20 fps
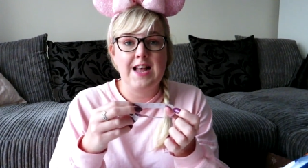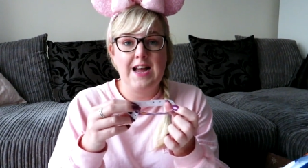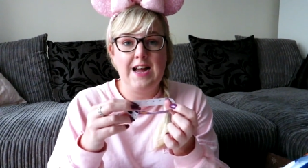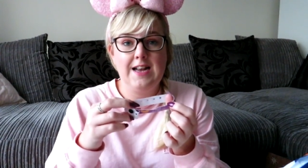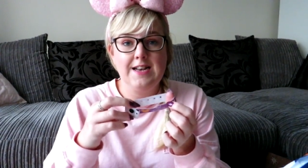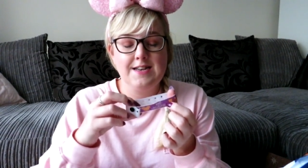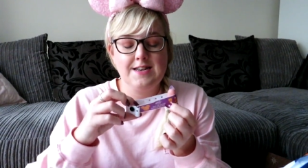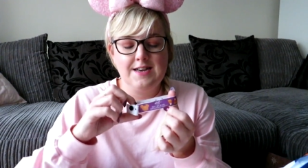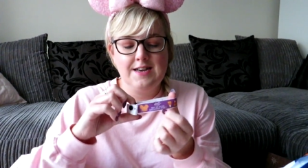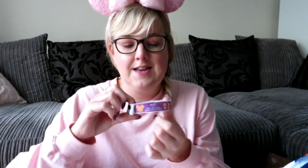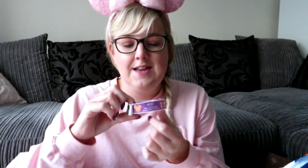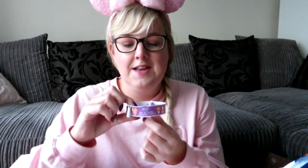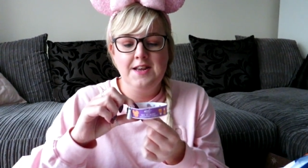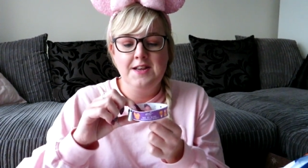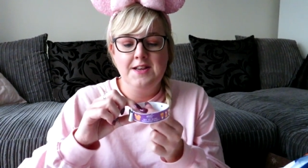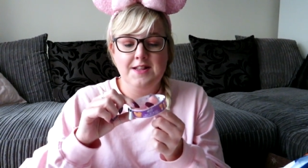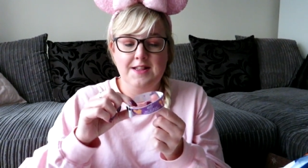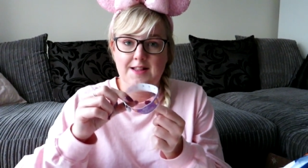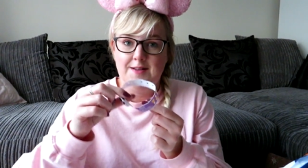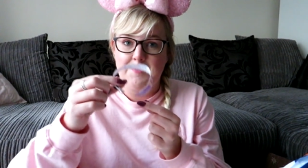hand
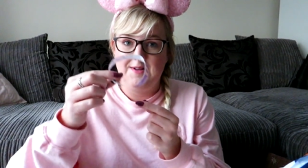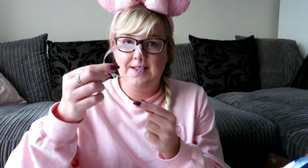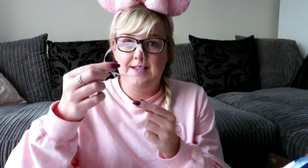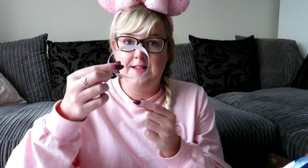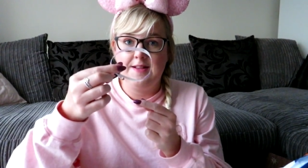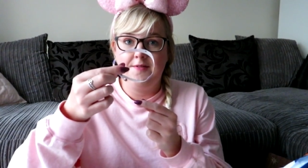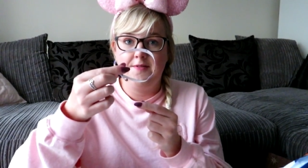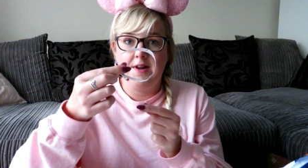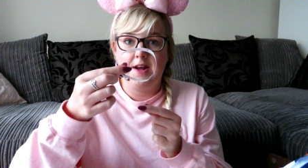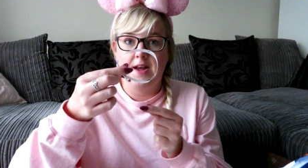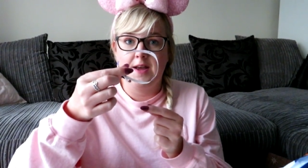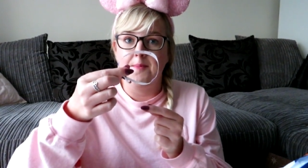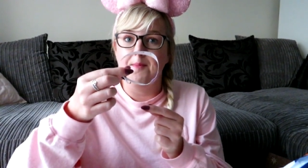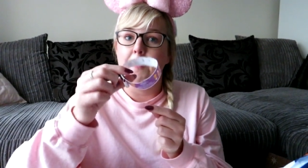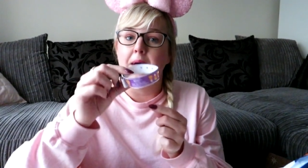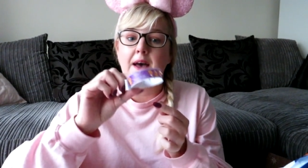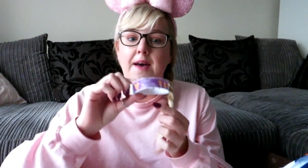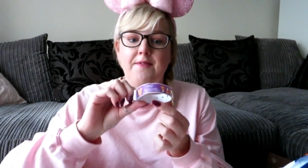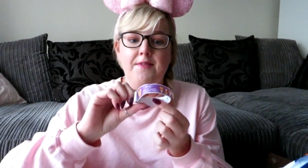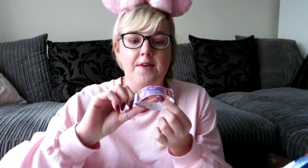so it's still like in
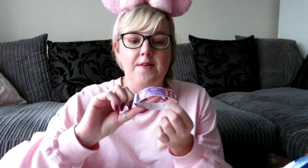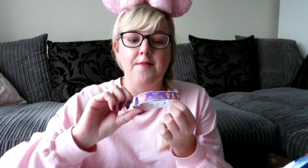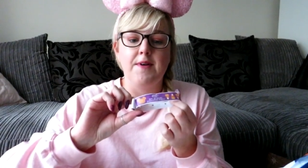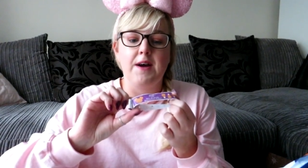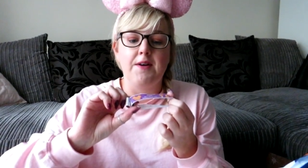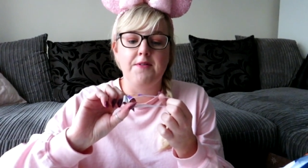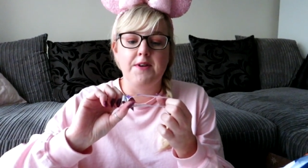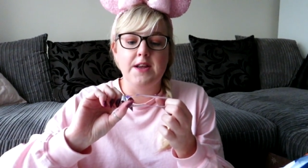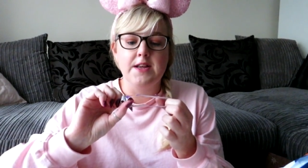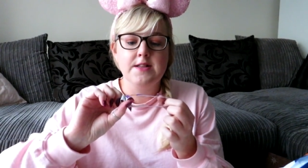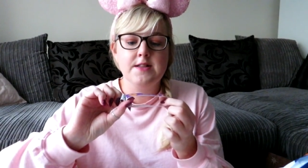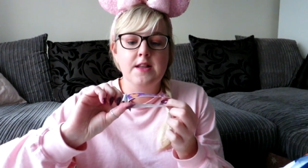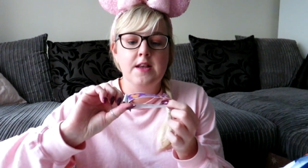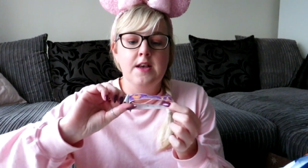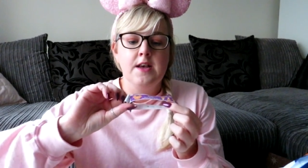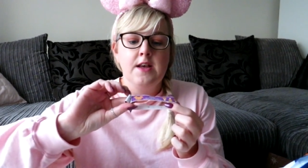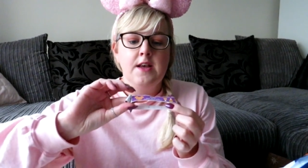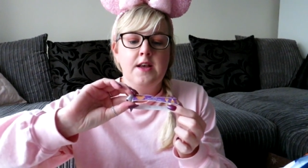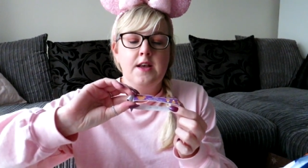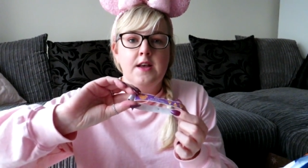perfect roundness
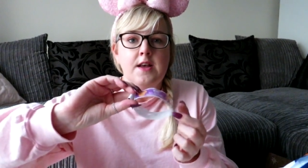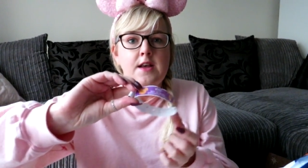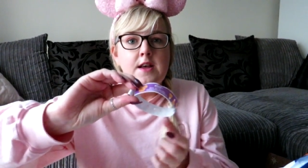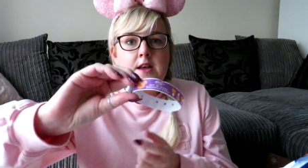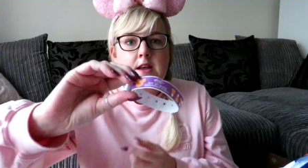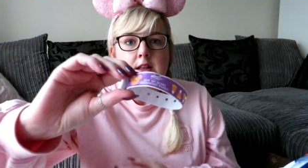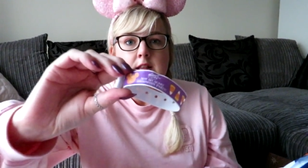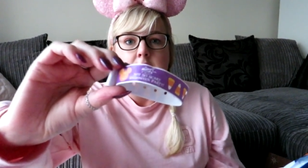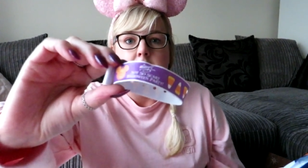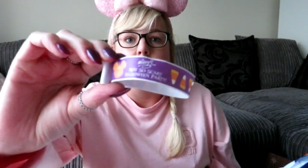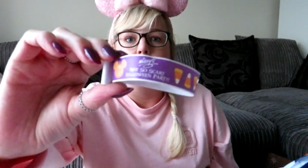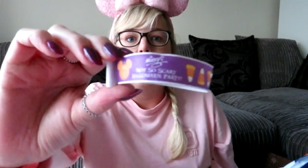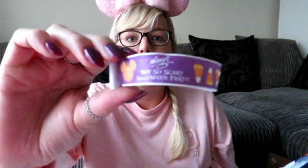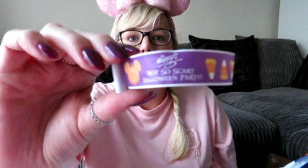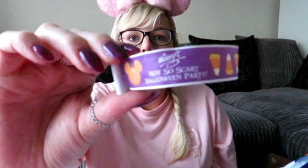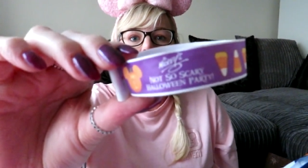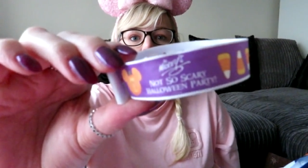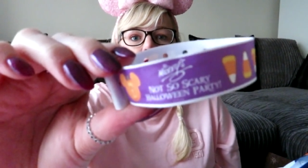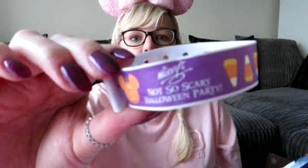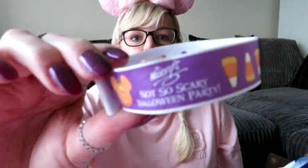so
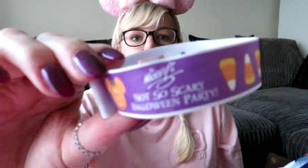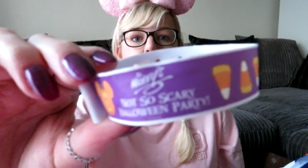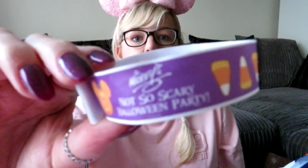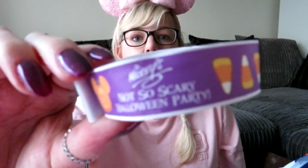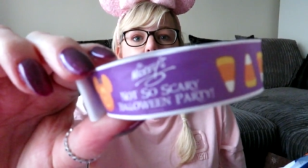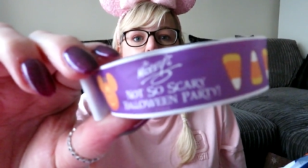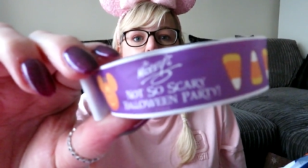that's just